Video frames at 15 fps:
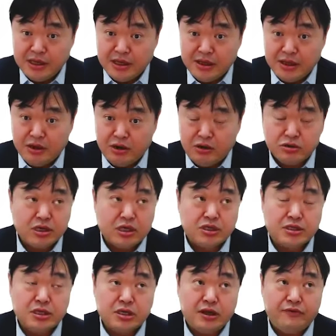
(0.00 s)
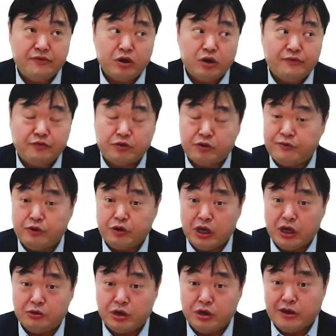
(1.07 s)
Those are certainly very fruitful
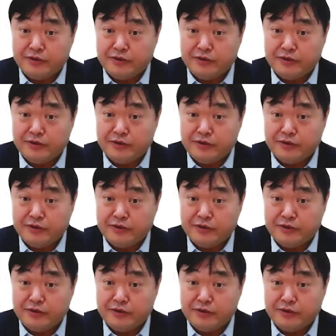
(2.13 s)
area of